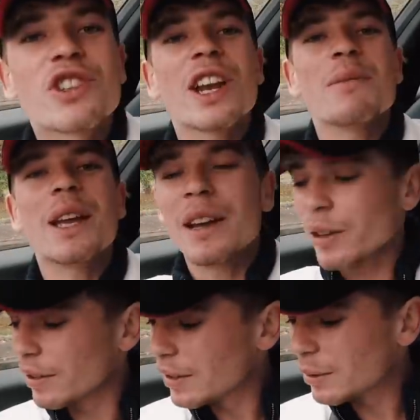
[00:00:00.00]

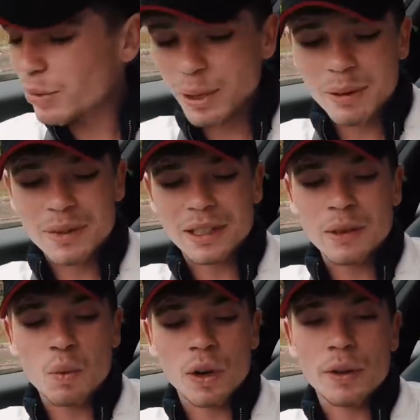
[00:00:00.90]
JBL premium
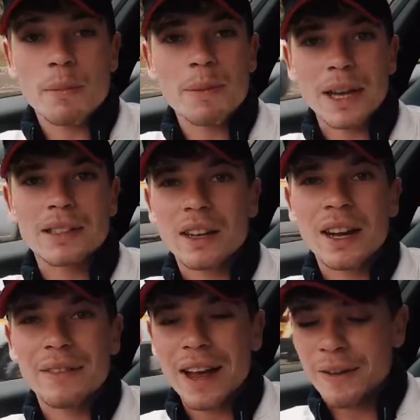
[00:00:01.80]
system, one of the best
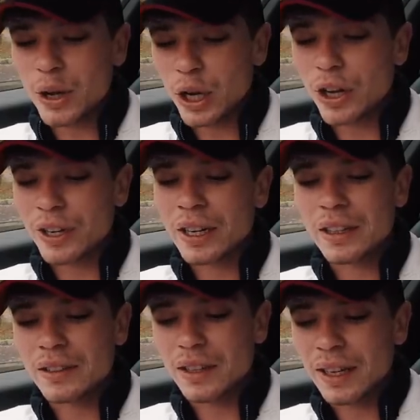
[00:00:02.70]
I've ever heard. It
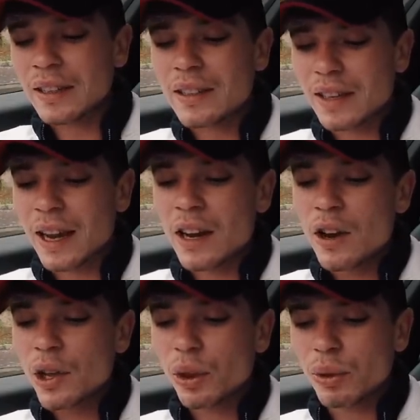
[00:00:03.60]
is insane.
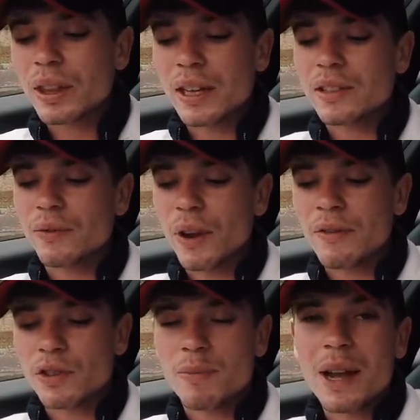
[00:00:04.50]

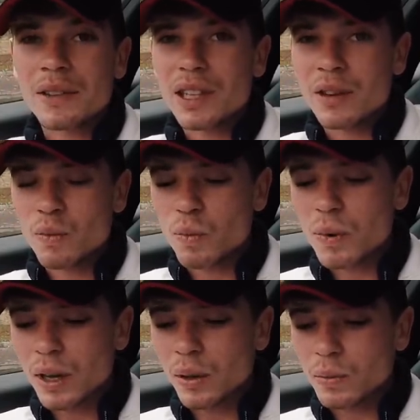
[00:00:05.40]
£3,500 and
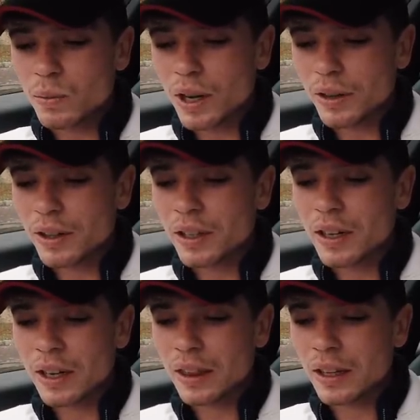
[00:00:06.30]
well worth it,
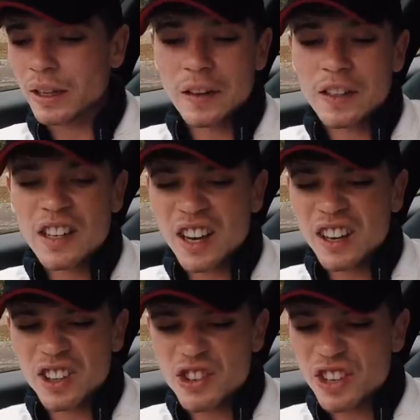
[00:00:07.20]
I think.
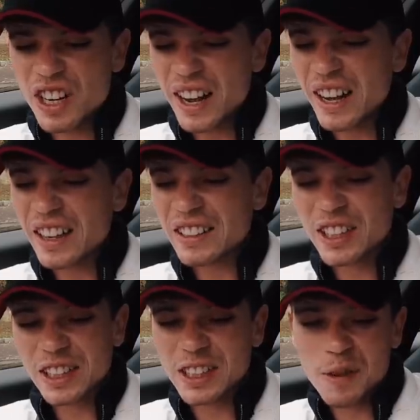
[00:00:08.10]

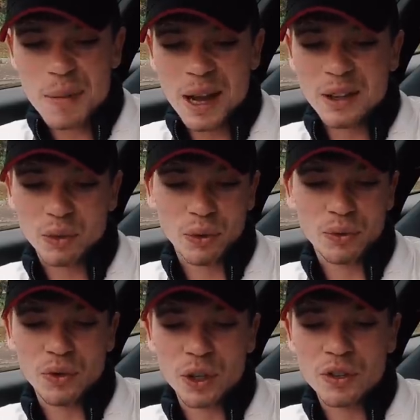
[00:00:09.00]
£960 for
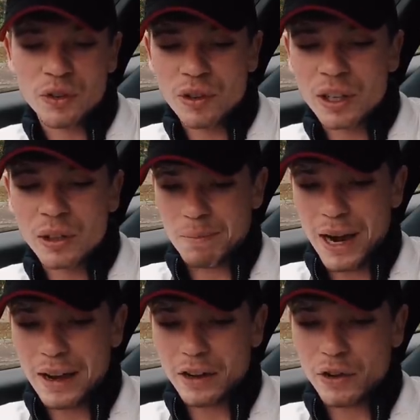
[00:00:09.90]
front grille,
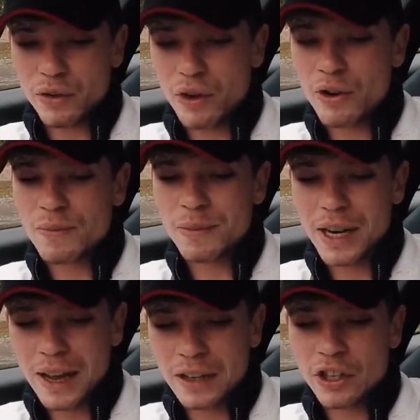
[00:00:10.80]
black chromed
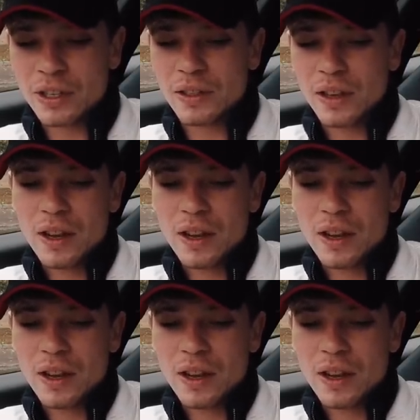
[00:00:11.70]
edges.